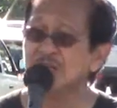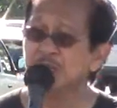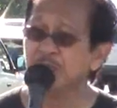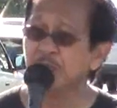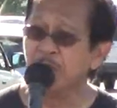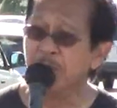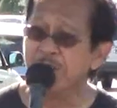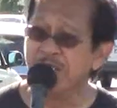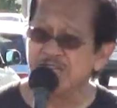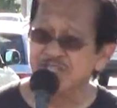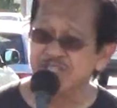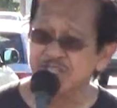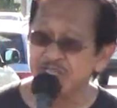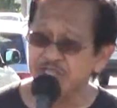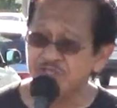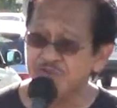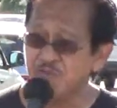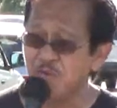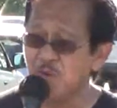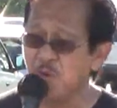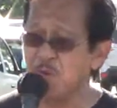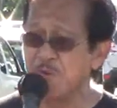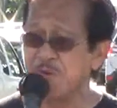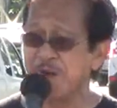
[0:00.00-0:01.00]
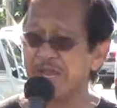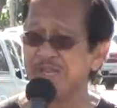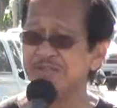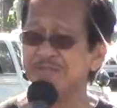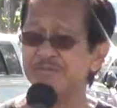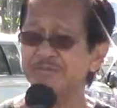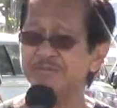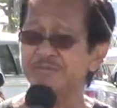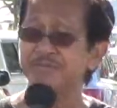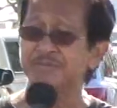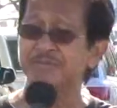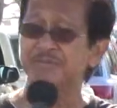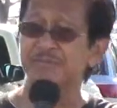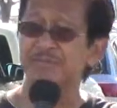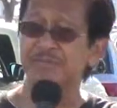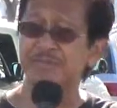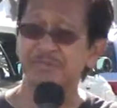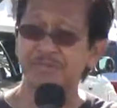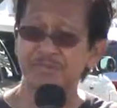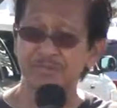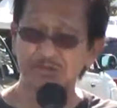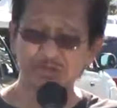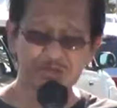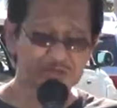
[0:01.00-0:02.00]
Blessings flow, right?
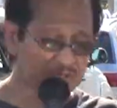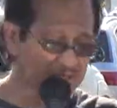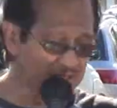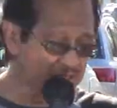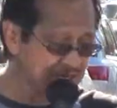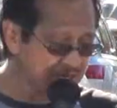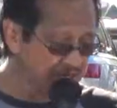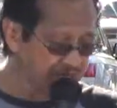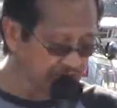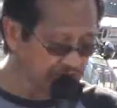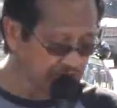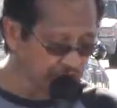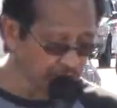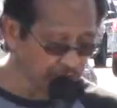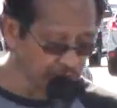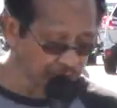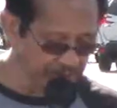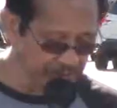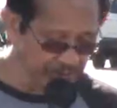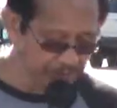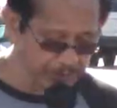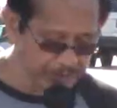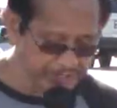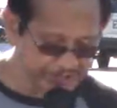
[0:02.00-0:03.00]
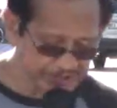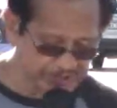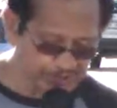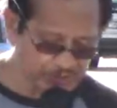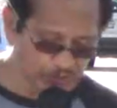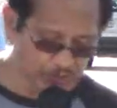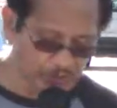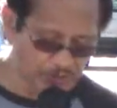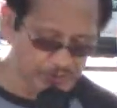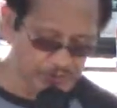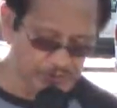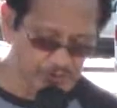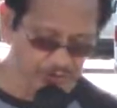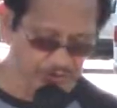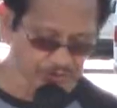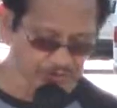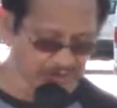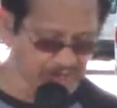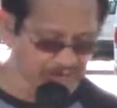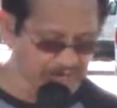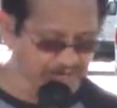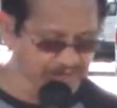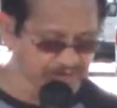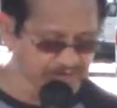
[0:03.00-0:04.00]
So we must honor
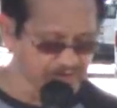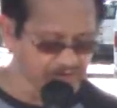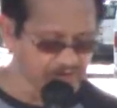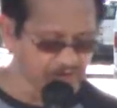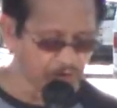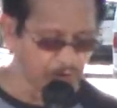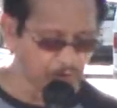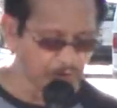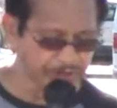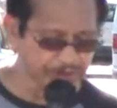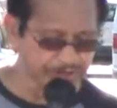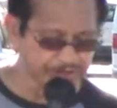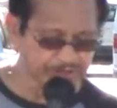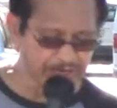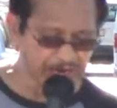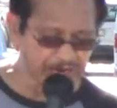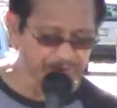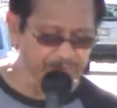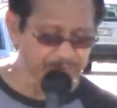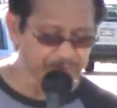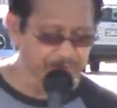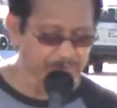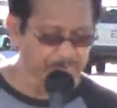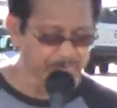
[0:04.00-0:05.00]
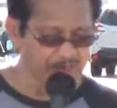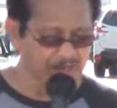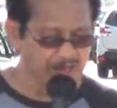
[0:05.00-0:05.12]
God all the time